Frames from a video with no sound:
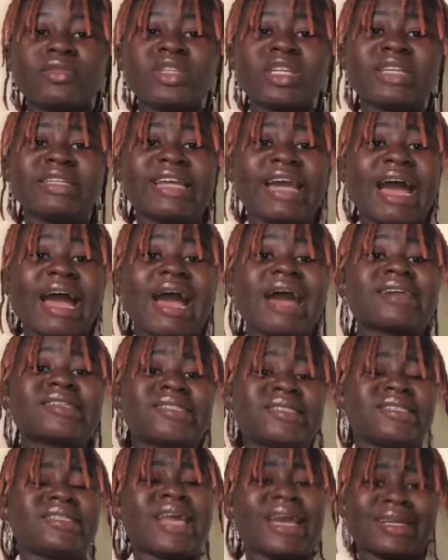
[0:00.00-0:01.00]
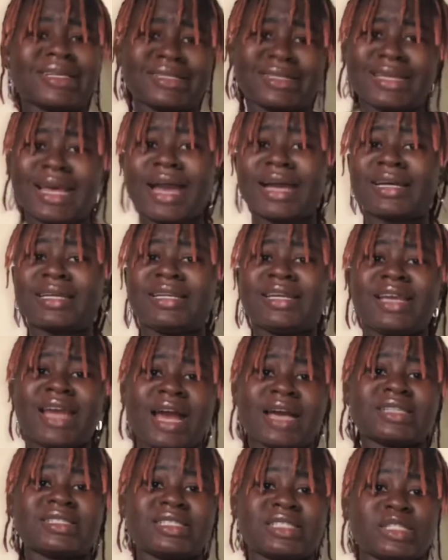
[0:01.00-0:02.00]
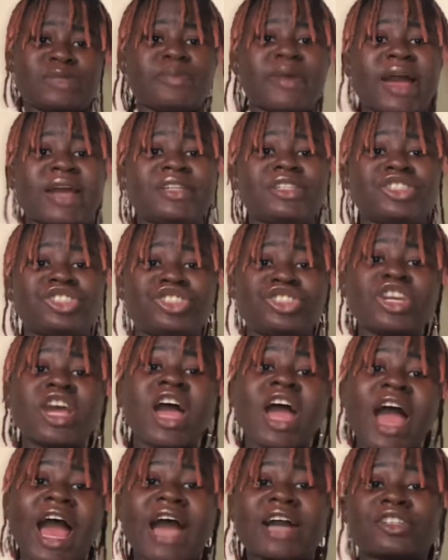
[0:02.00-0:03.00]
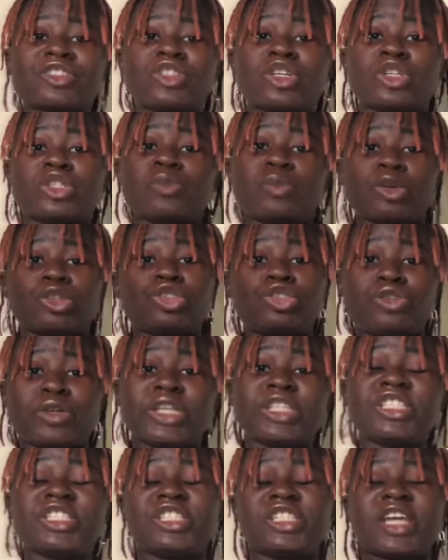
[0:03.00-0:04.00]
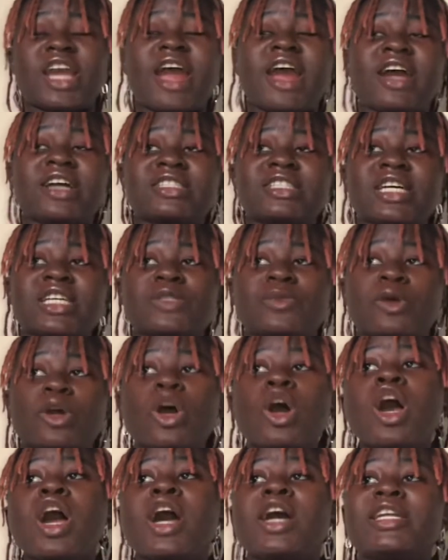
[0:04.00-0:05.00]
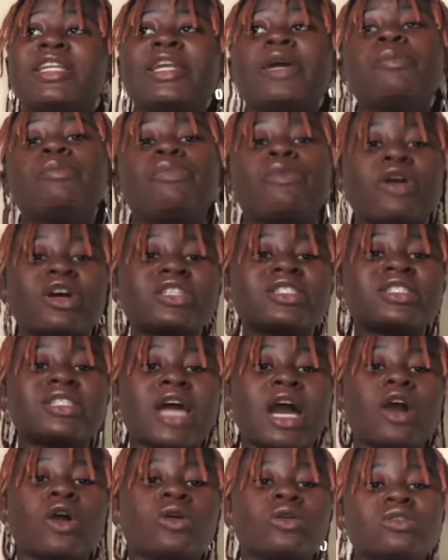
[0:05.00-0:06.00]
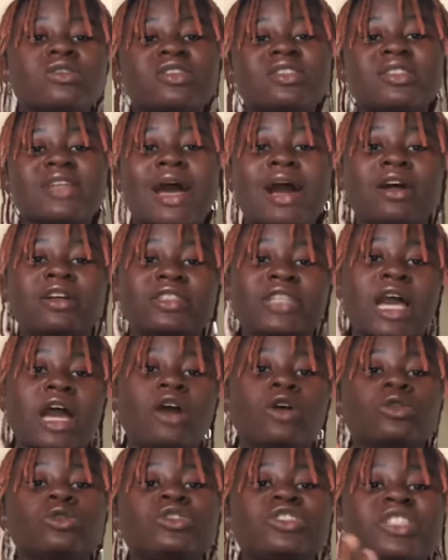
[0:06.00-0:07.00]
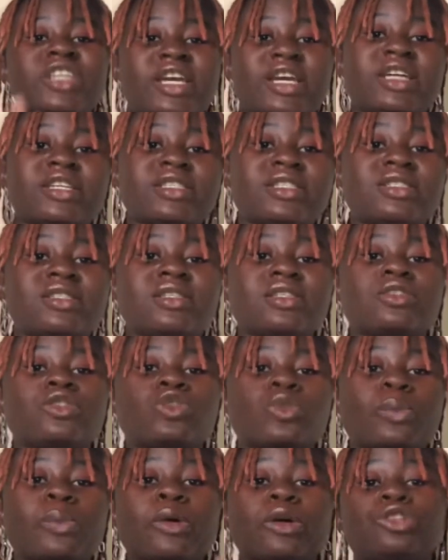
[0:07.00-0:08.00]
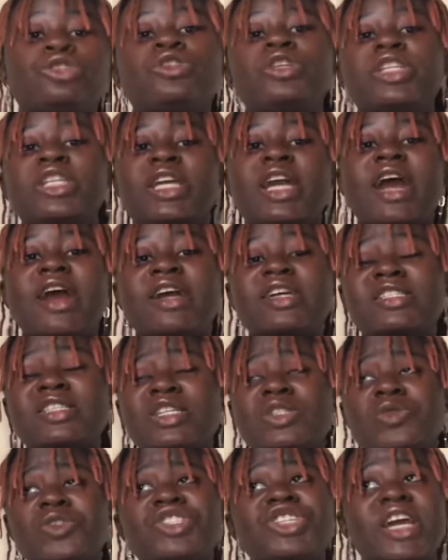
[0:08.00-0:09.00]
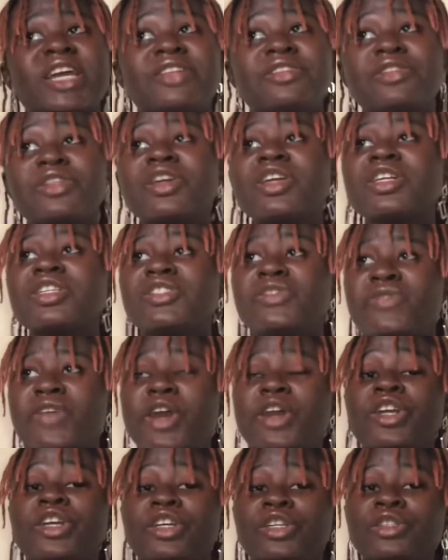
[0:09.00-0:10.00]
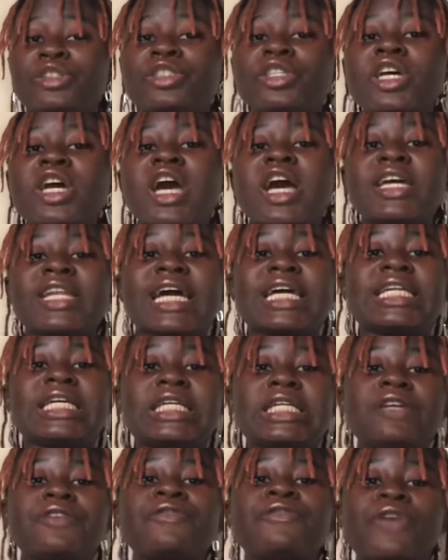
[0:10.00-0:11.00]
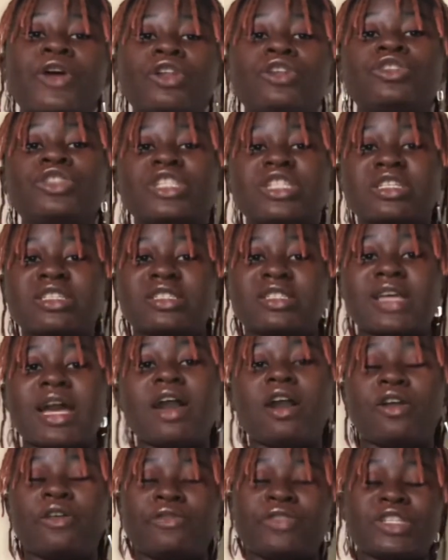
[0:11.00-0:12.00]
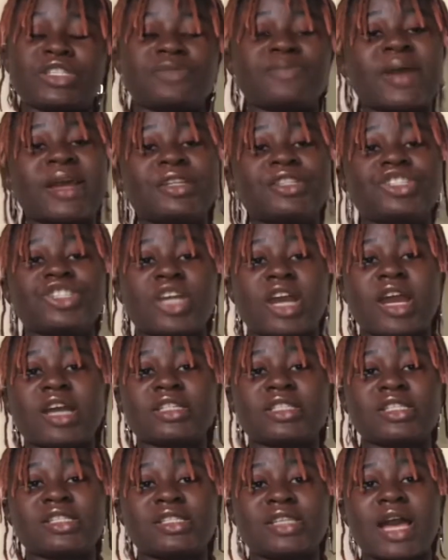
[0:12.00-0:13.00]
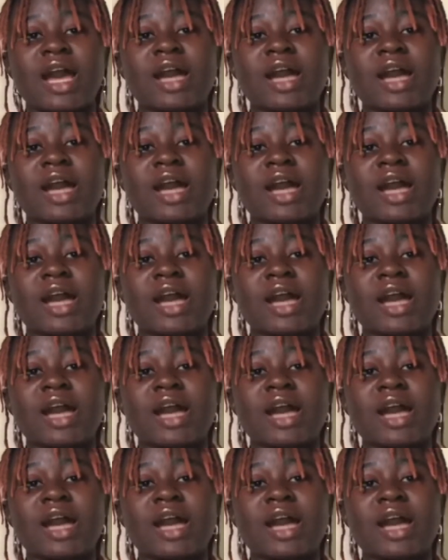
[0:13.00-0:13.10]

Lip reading: they're acting exactly as the Spanish actors portrayed the characters, but they brought their own style, their own taste to portray the characters, which I think is very good, that they didn't follow the style of the Spanish actors